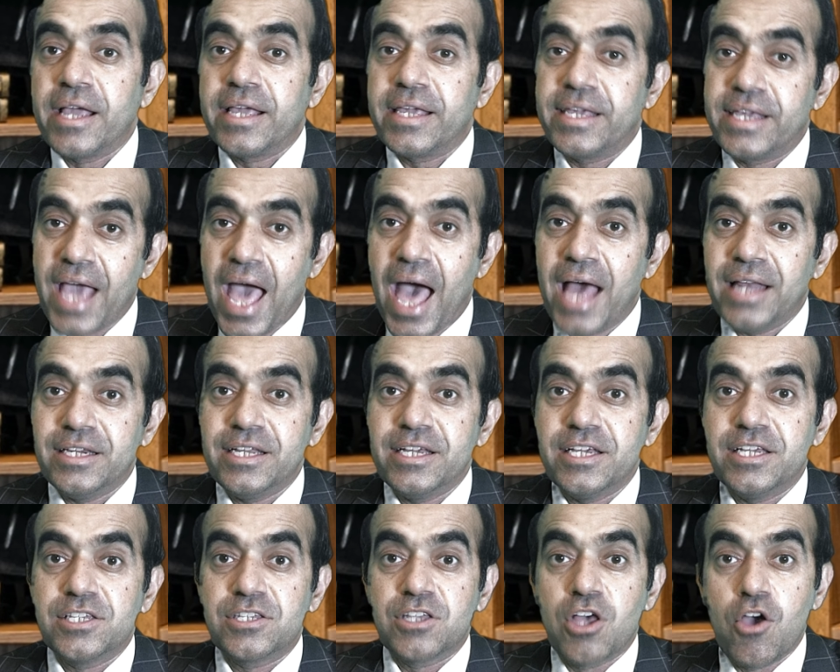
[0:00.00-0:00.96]

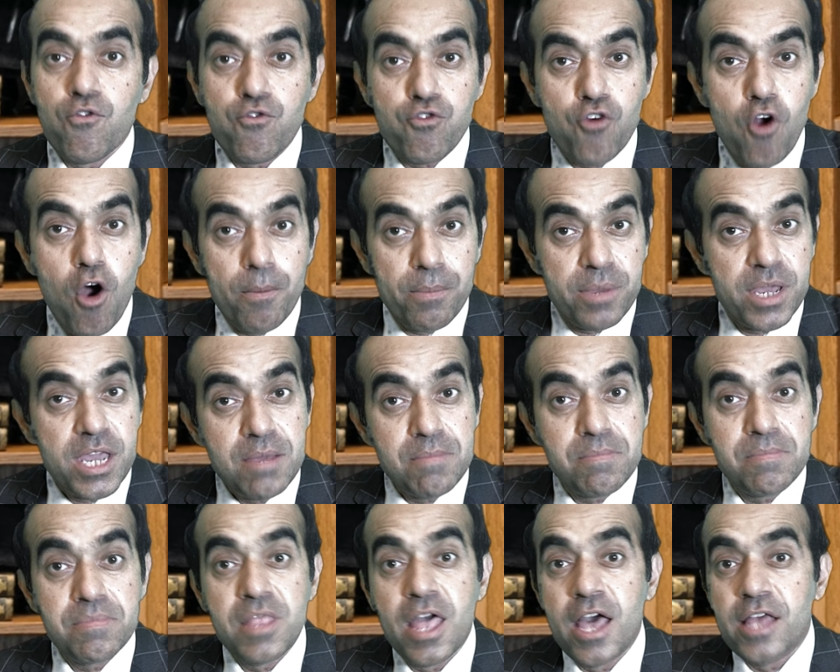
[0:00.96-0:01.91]
candies from
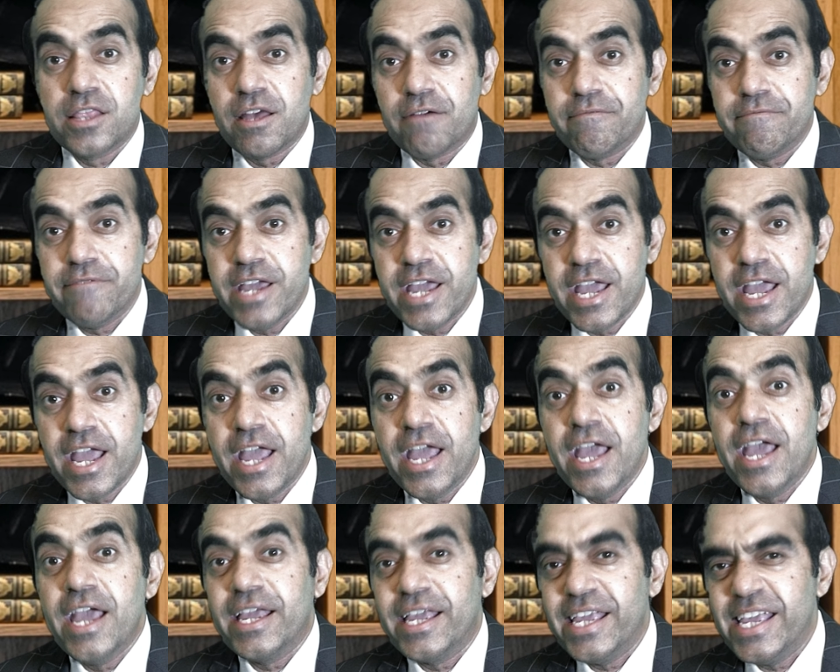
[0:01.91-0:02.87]
him the
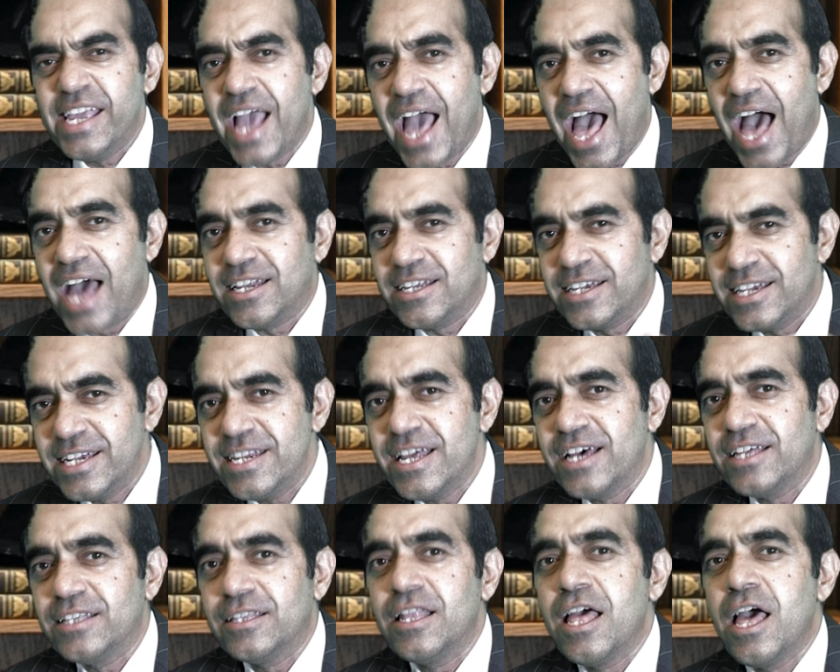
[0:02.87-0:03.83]
way he had
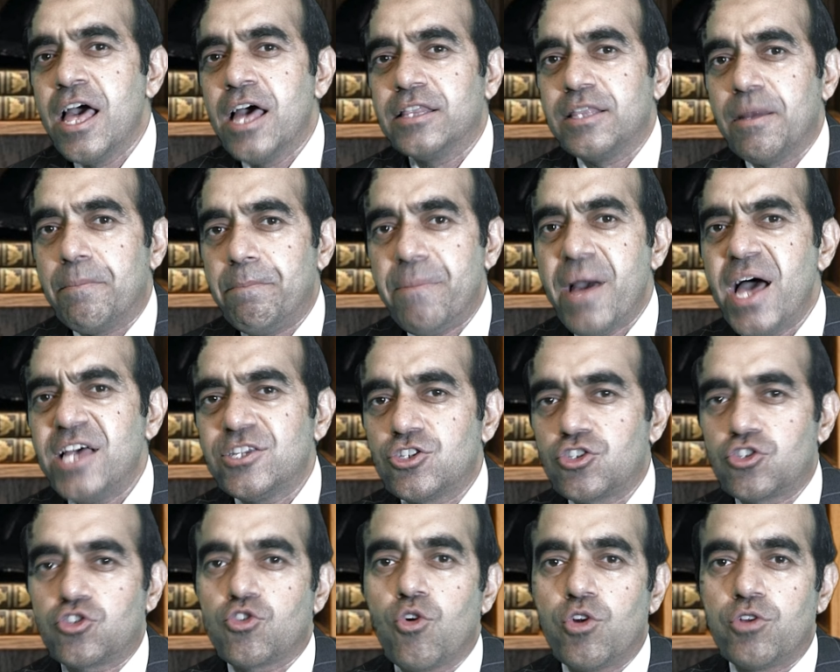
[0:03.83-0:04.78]
hidden the best
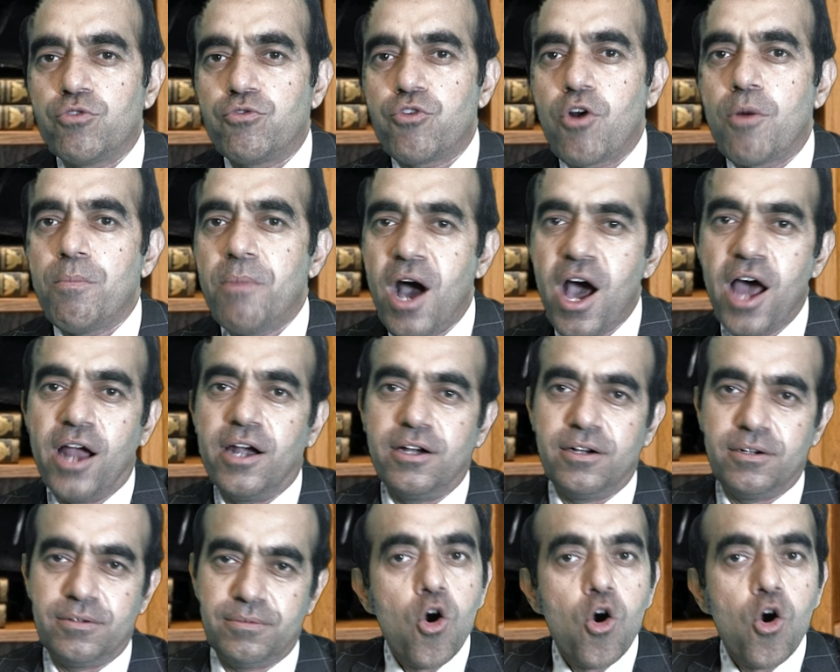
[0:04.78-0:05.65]
stone from her.